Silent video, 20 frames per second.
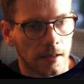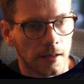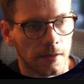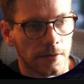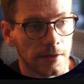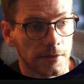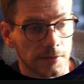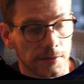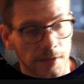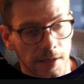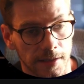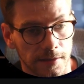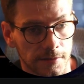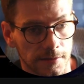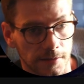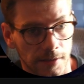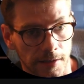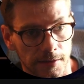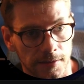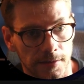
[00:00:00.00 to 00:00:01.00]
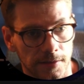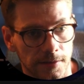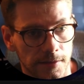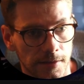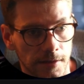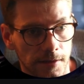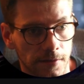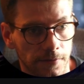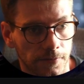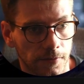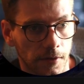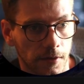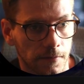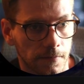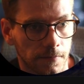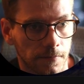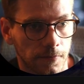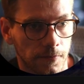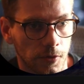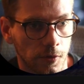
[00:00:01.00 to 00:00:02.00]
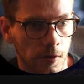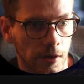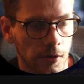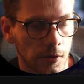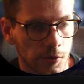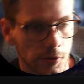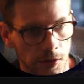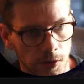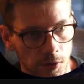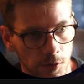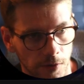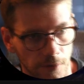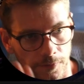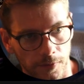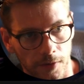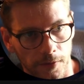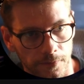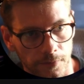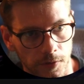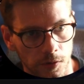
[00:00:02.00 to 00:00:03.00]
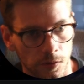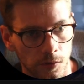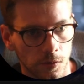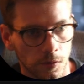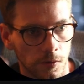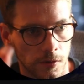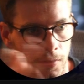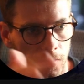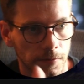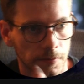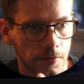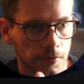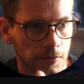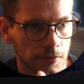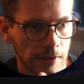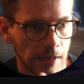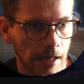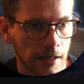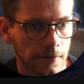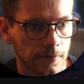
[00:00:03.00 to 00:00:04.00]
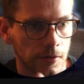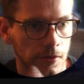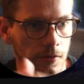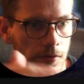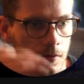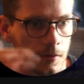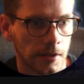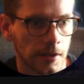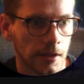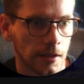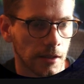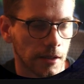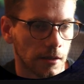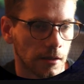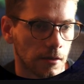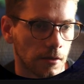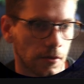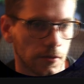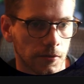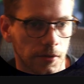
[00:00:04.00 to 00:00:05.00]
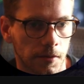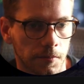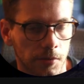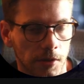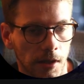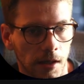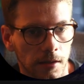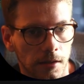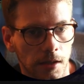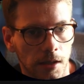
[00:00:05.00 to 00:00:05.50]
This is nice to see the front view. I usually do a front view, a side view, and then like a close-up shot.